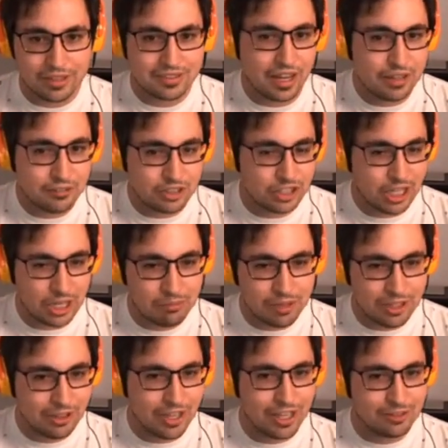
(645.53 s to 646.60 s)
It's kind of a shame
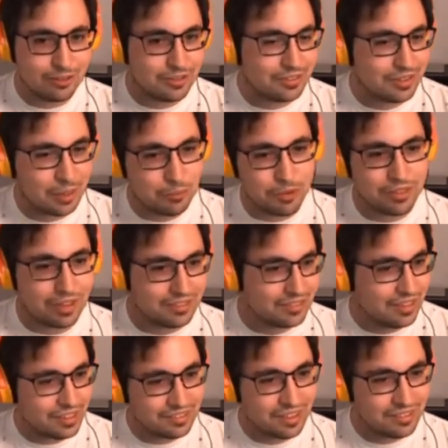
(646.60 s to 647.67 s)
that you can't do the same with like
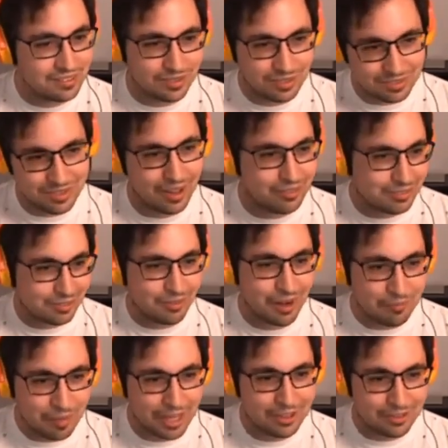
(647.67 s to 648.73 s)
CSS. You still have to
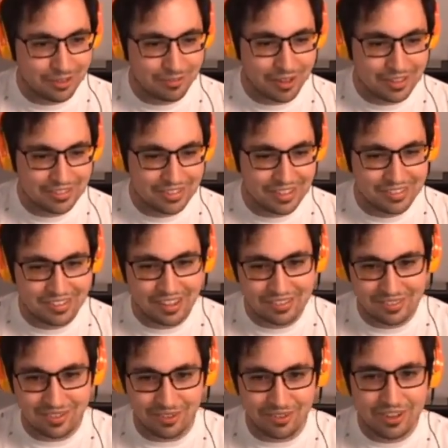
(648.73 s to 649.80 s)
manually write
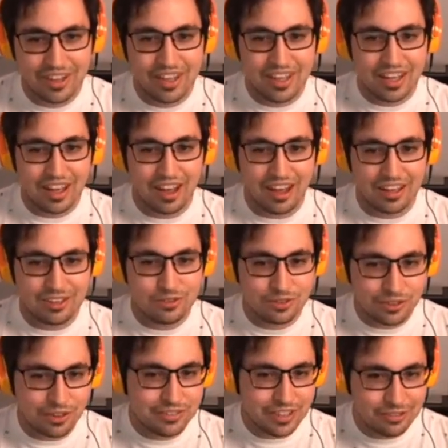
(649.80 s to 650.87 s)
CSS, so you
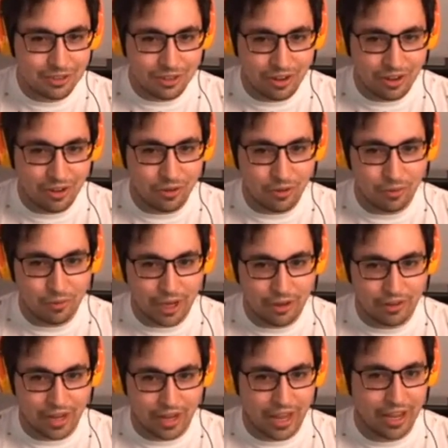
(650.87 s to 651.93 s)
still need to know
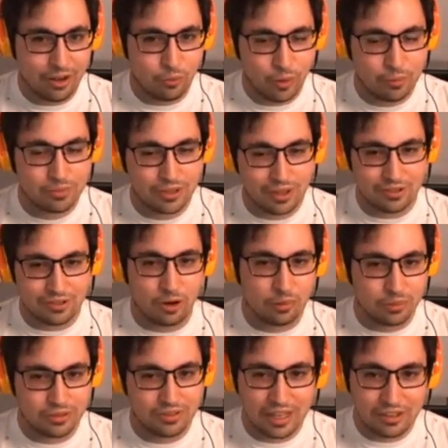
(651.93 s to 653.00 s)
about how websites
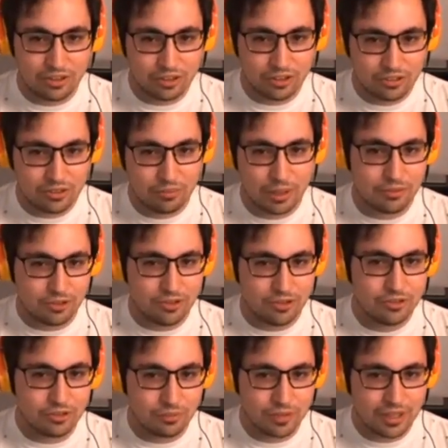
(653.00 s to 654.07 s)
are put together to be able to
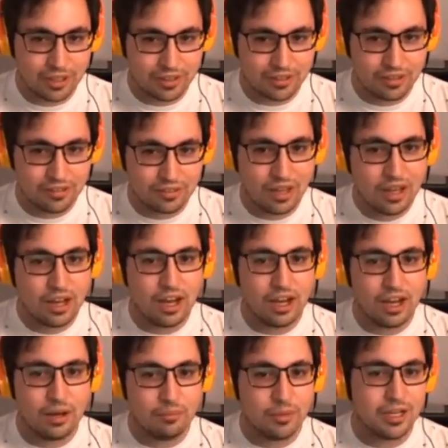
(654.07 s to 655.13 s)
use something like this,
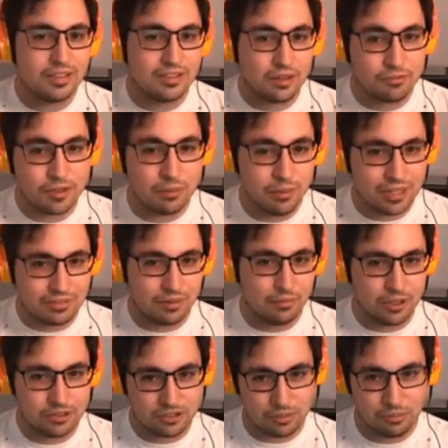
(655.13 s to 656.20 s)
but it definitely makes it
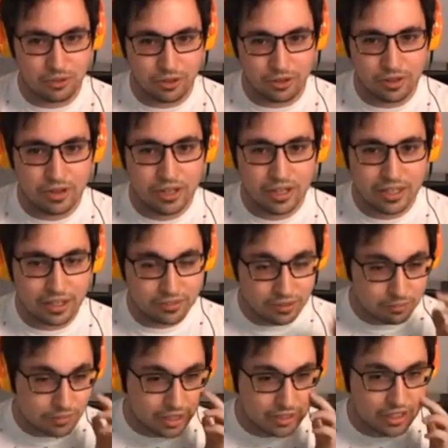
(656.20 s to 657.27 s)
much simpler. Now,
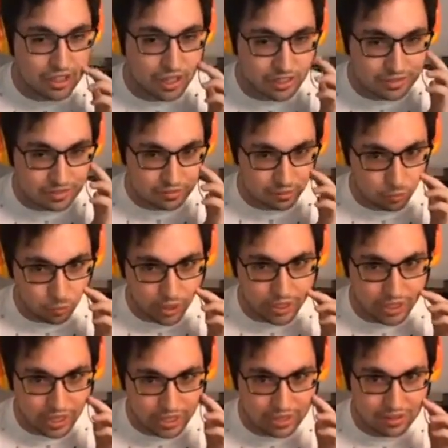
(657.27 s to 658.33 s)
something that I
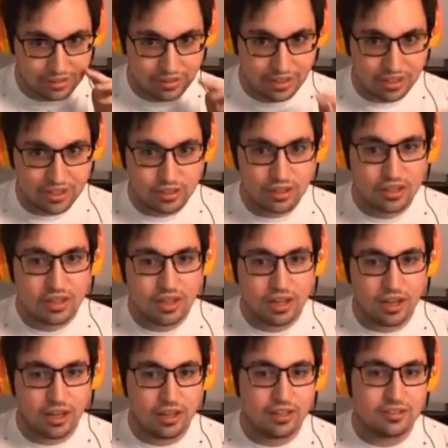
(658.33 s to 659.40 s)
went ahead and did
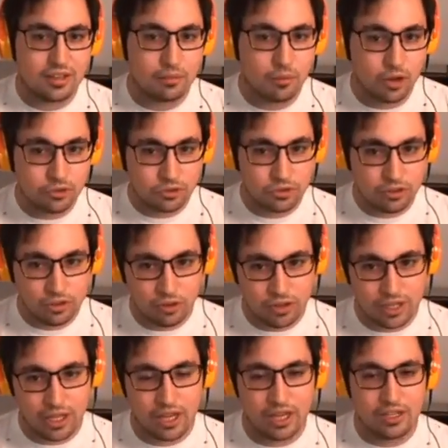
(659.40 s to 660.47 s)
is I'm also
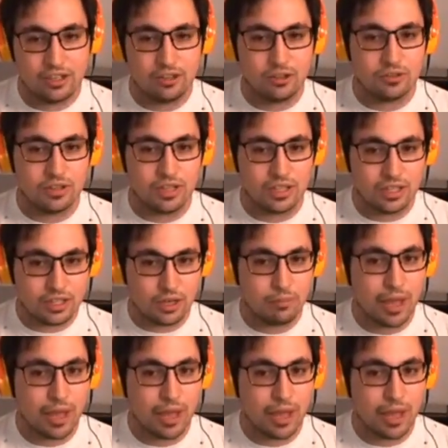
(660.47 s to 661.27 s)
going ahead and using